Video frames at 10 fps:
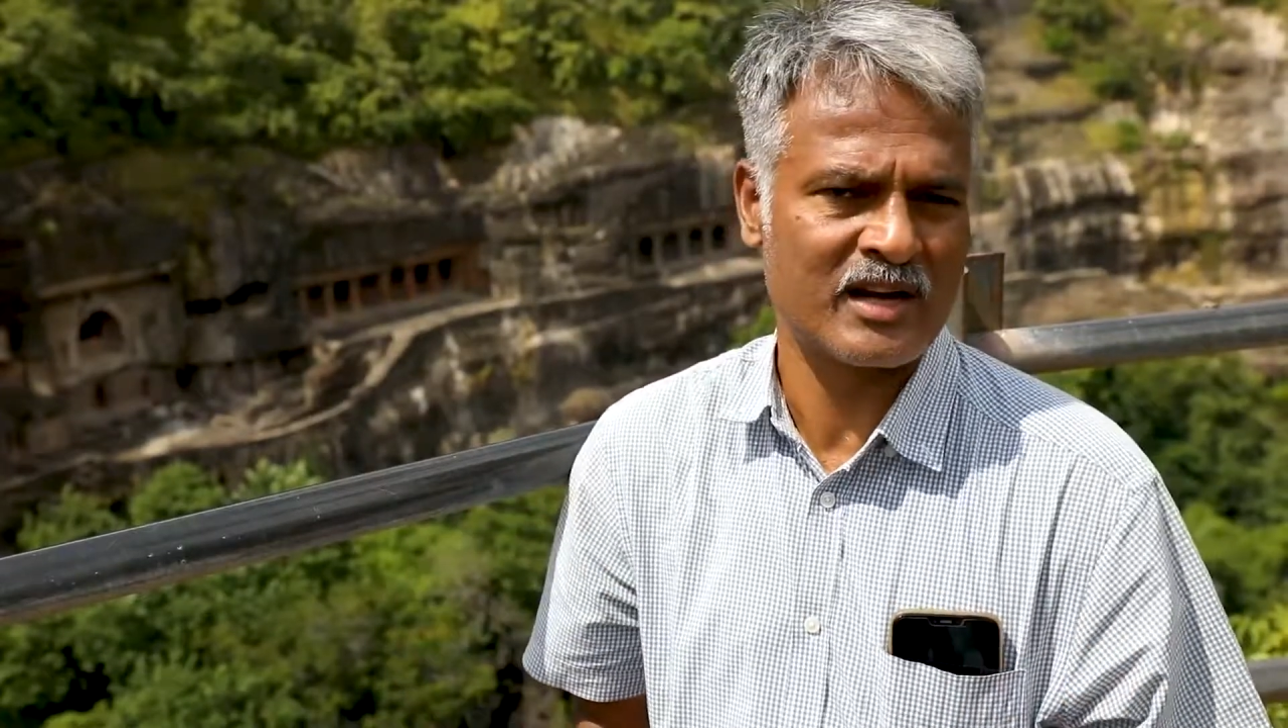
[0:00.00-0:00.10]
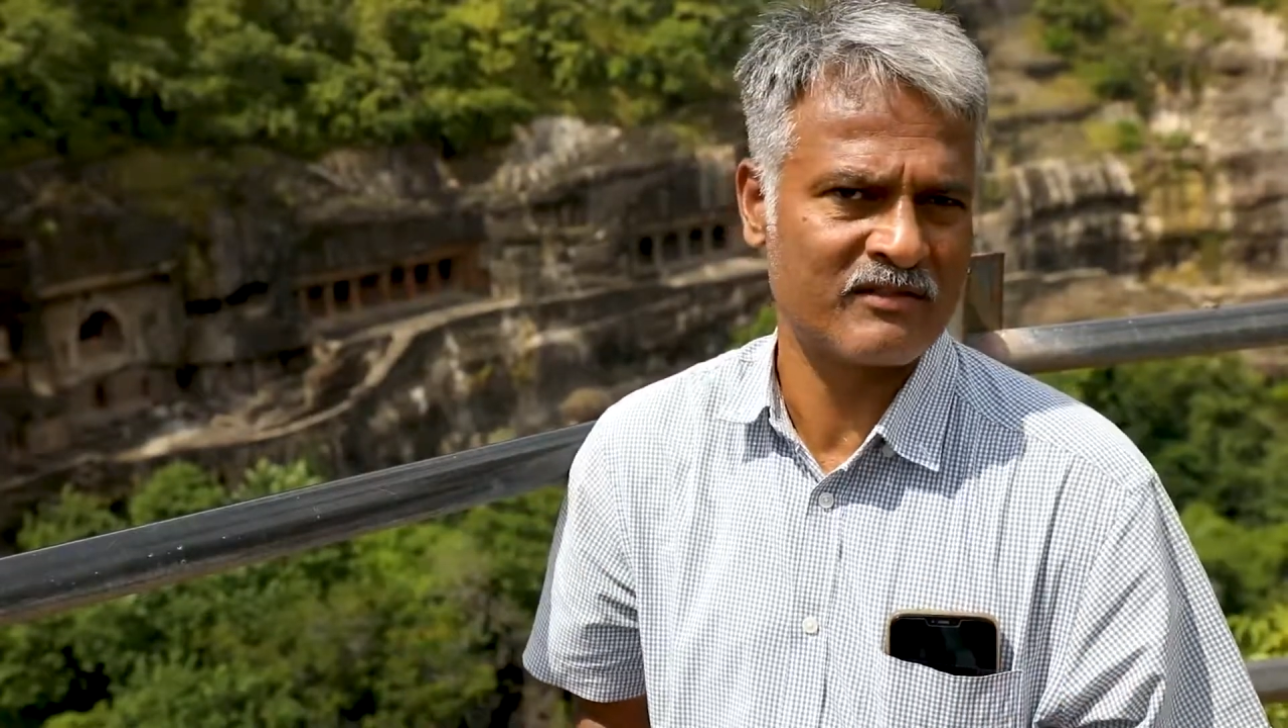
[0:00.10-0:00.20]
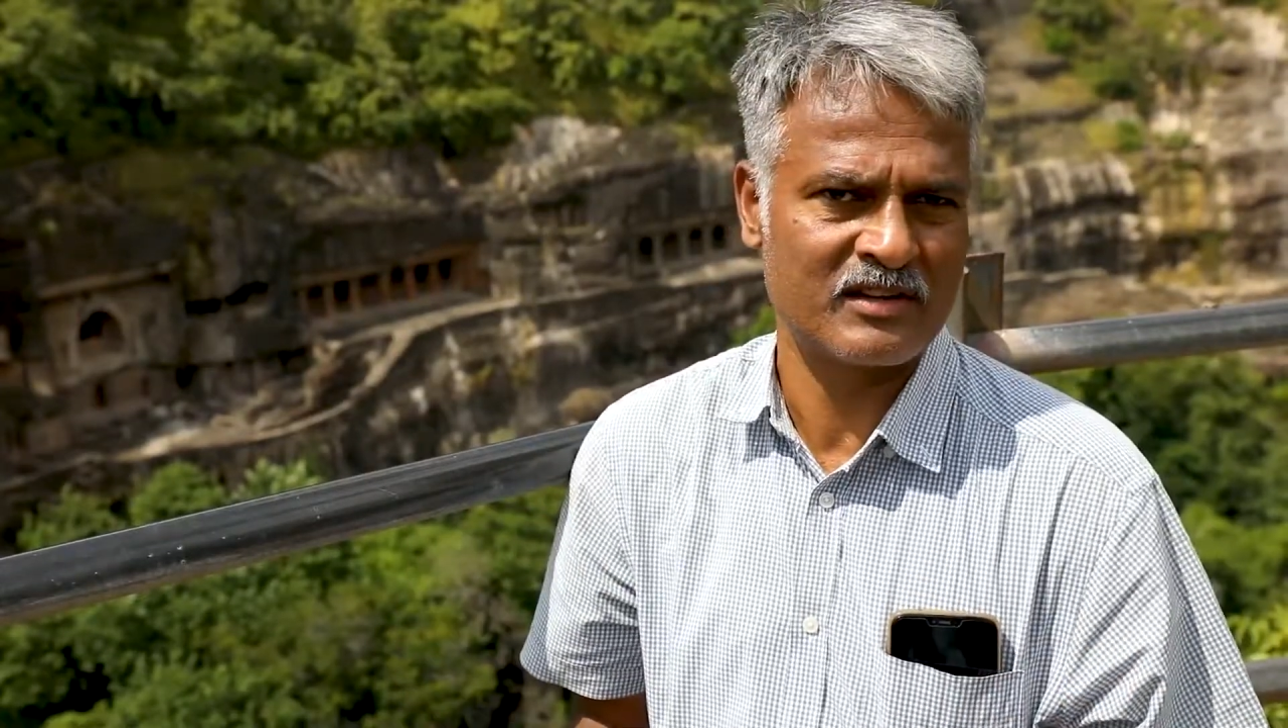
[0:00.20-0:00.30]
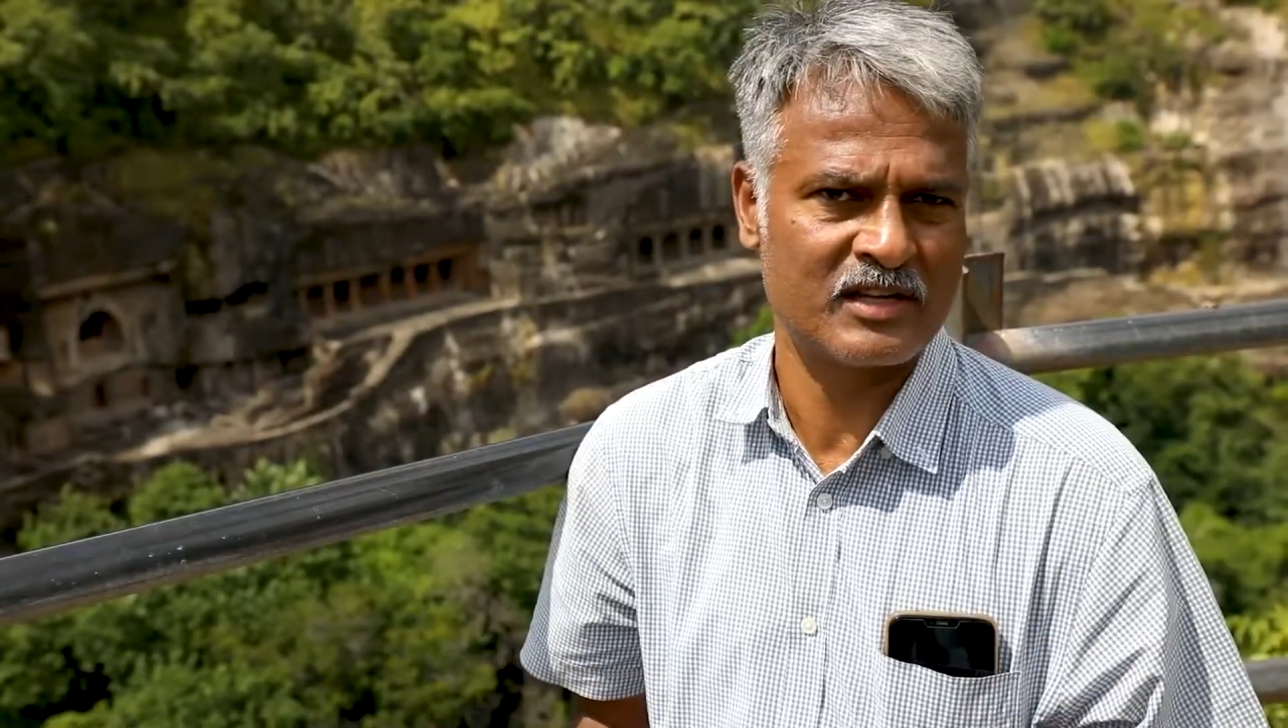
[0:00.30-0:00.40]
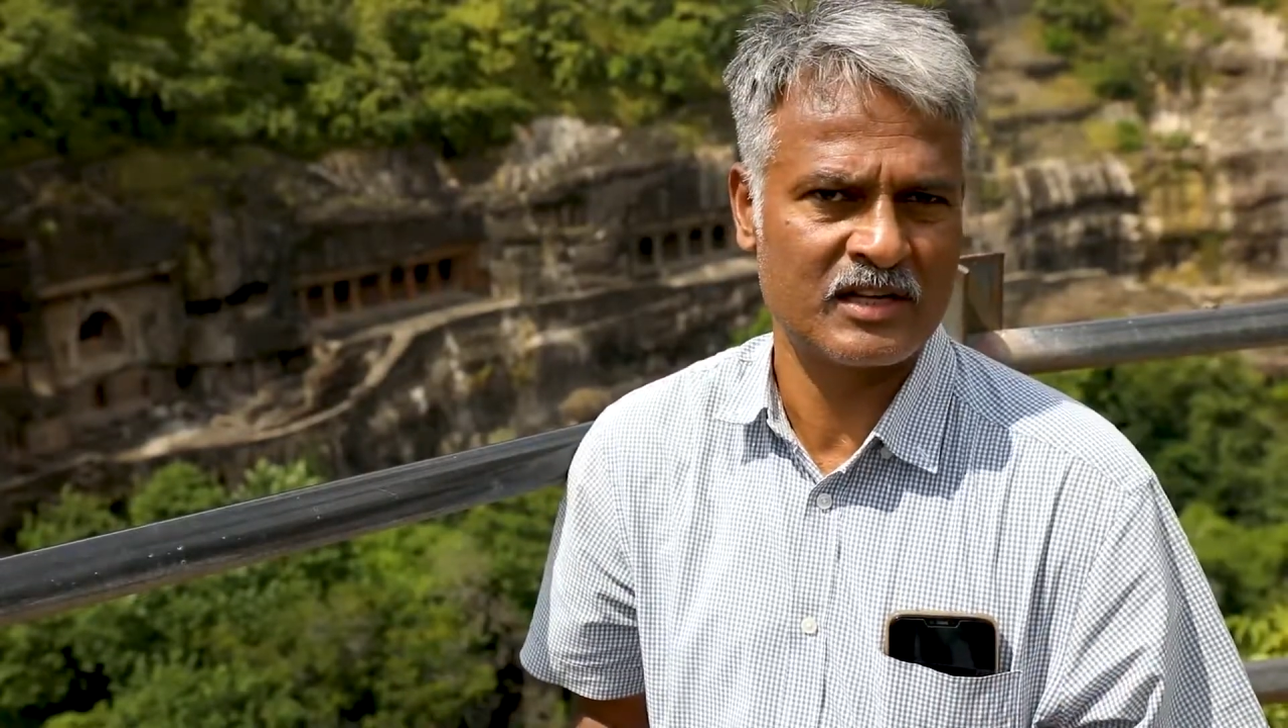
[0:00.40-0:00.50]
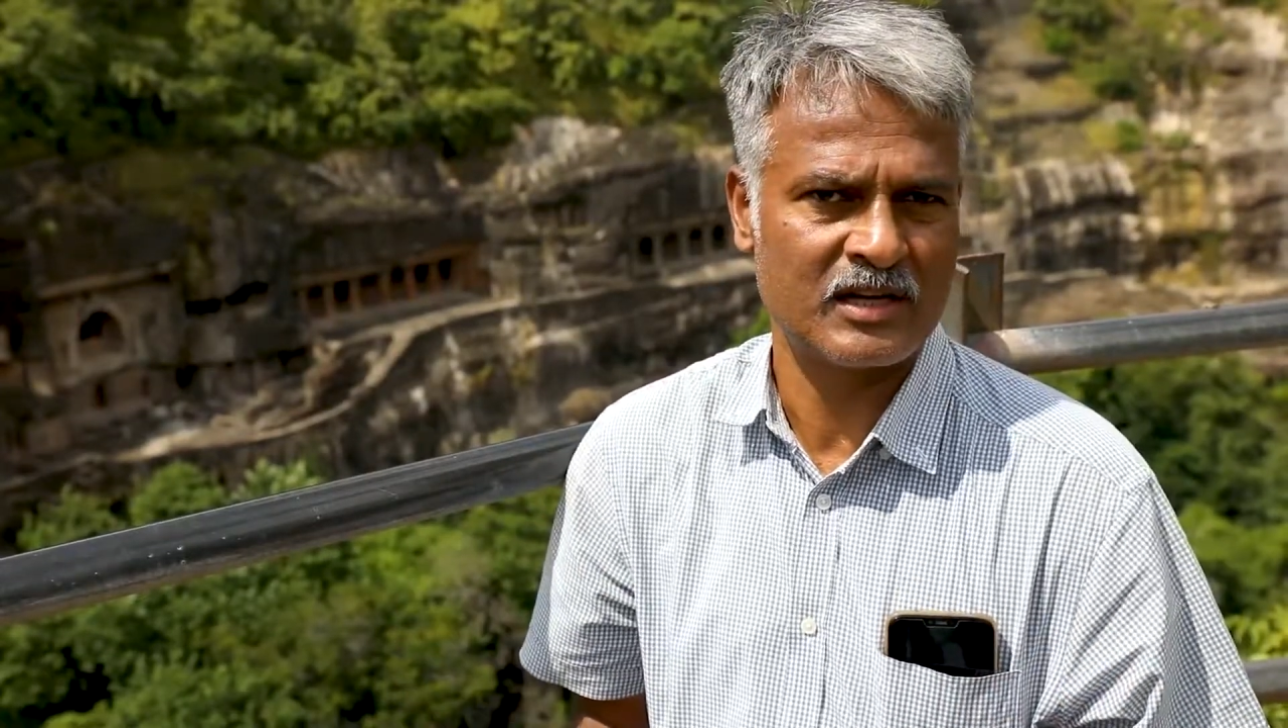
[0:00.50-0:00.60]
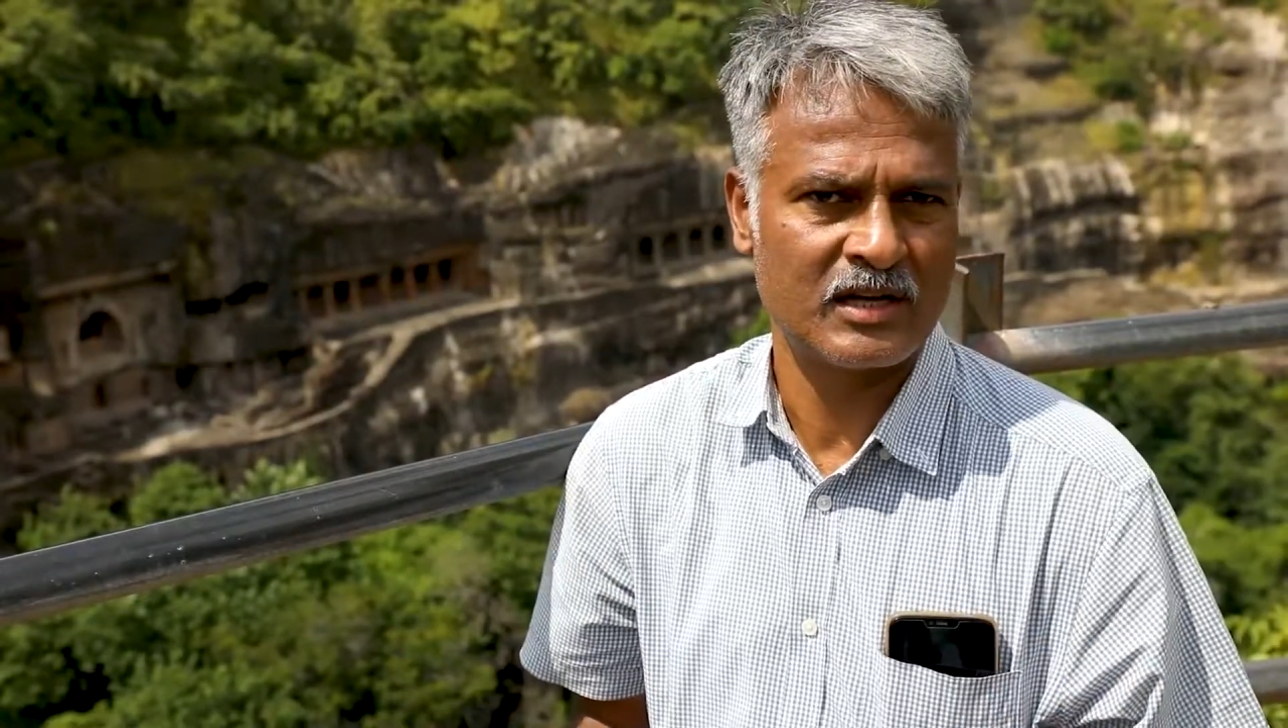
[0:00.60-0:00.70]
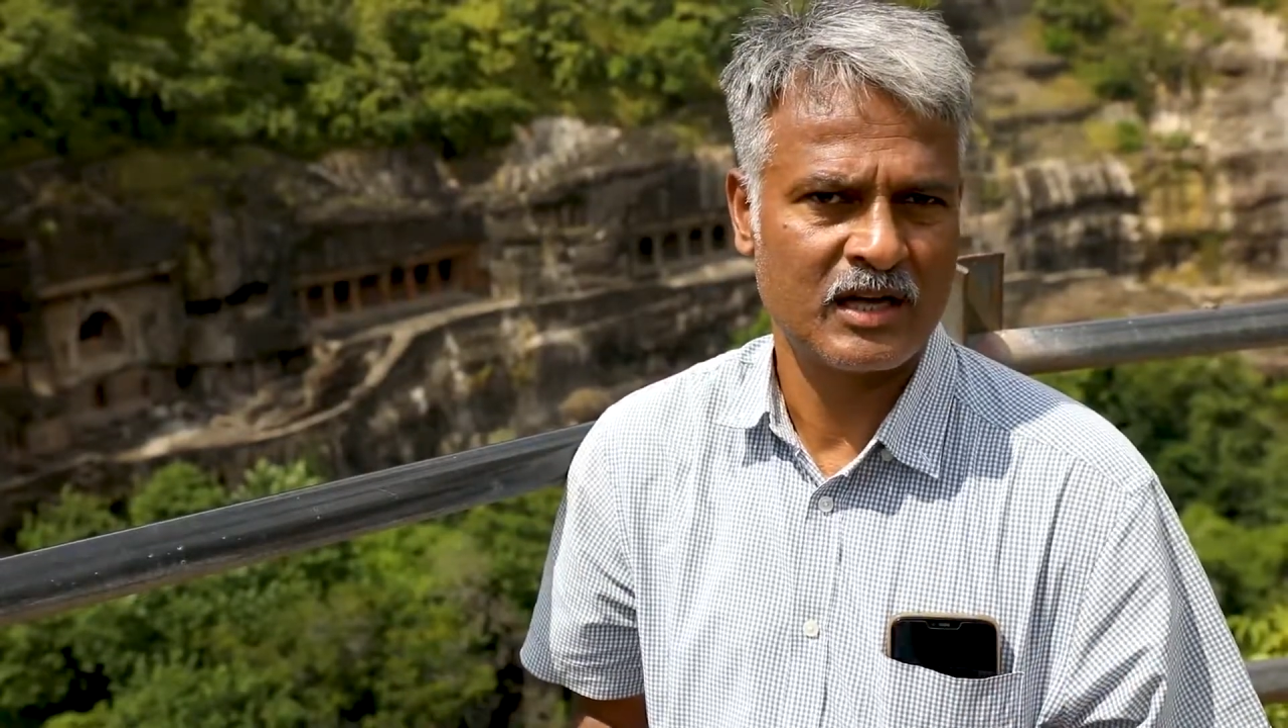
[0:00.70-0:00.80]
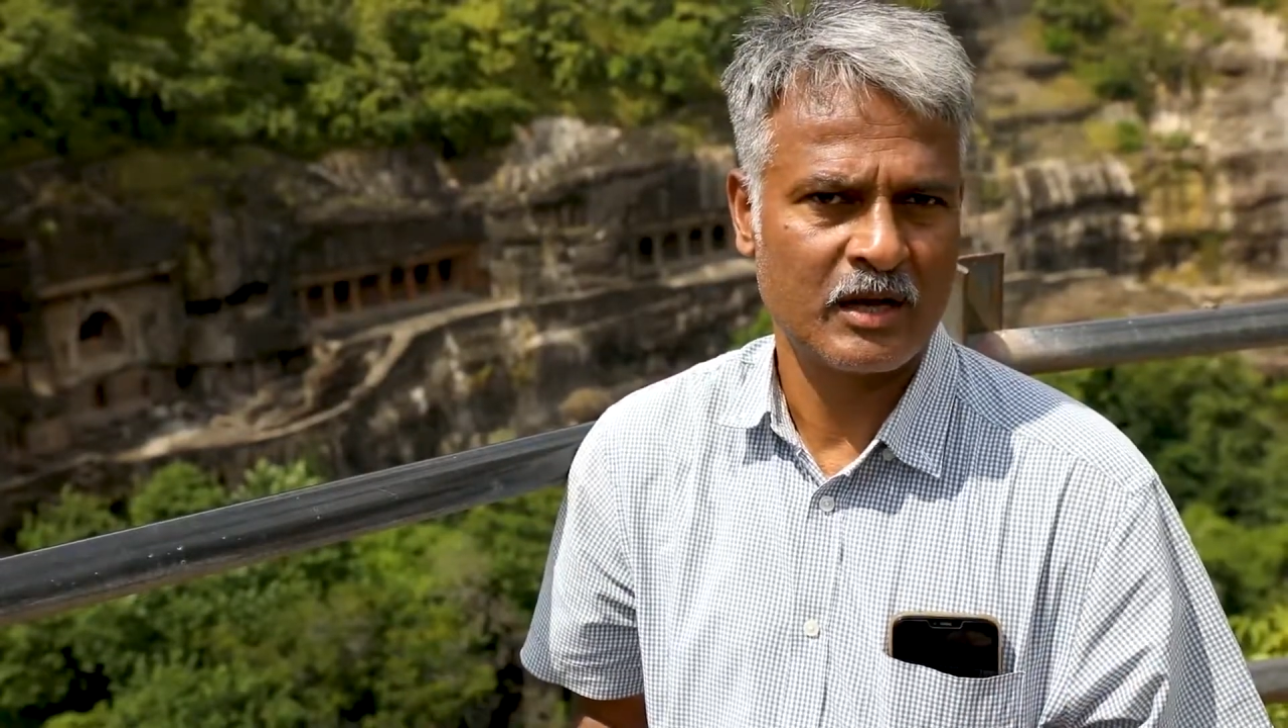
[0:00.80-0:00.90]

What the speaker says: living here.